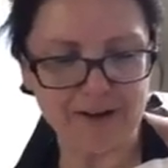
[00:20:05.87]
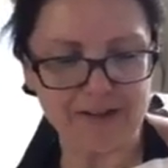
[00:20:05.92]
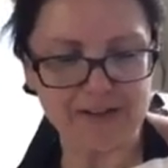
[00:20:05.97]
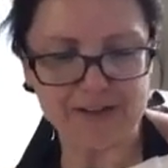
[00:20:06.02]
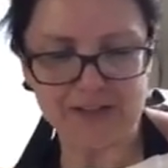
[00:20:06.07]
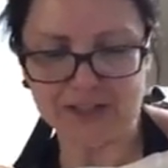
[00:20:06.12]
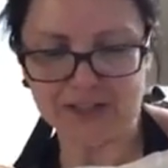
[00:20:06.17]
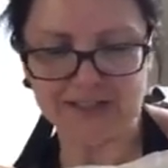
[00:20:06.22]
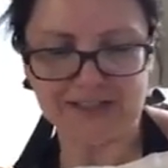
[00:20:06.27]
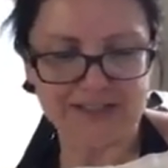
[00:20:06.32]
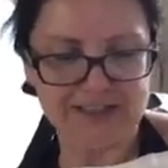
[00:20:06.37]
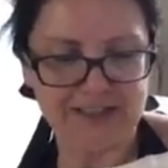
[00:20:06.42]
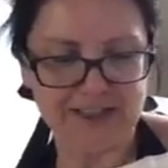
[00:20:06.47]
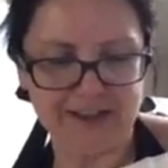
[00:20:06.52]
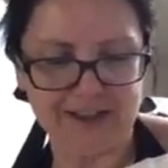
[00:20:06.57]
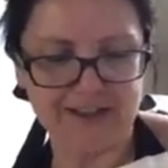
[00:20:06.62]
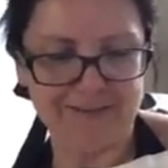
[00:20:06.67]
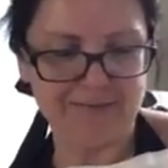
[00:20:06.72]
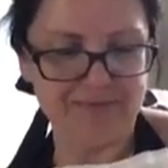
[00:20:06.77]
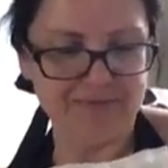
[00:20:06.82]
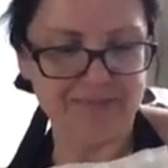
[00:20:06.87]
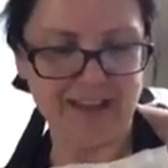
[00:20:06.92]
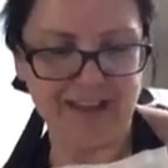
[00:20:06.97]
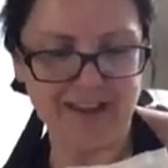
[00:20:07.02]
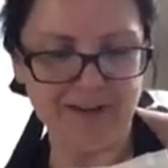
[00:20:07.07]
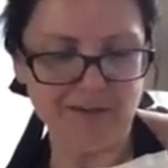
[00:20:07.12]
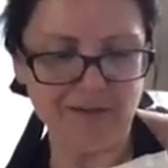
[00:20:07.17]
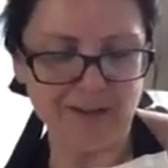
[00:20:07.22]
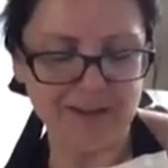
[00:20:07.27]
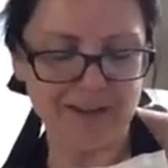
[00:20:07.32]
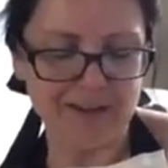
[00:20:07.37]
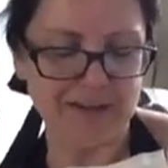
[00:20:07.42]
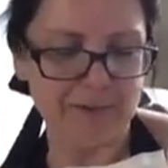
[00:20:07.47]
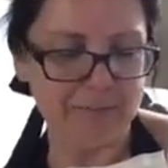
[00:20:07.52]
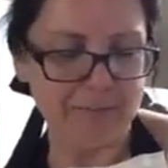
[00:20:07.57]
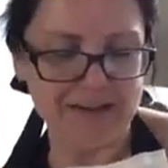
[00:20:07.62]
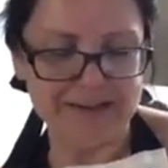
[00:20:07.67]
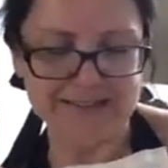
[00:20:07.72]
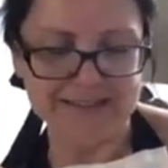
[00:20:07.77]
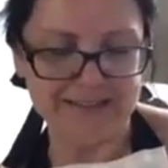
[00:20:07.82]
It's just that I don't like a
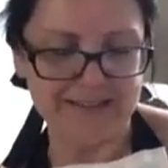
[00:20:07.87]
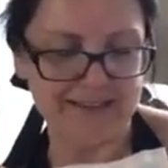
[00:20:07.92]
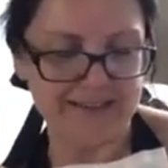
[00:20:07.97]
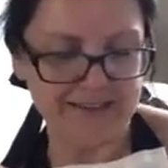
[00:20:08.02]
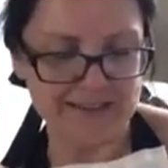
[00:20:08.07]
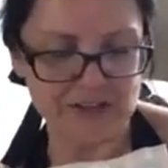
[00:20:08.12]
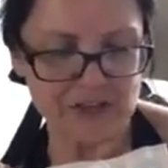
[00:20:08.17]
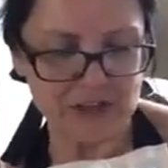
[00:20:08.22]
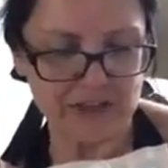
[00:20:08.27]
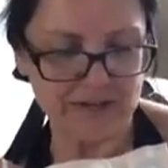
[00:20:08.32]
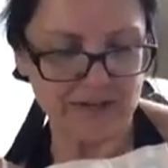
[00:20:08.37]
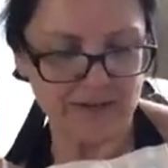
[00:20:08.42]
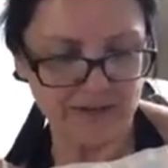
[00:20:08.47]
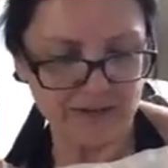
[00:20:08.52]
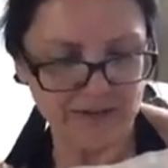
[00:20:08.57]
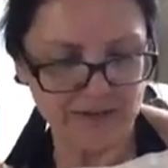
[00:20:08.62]
messy kitchen.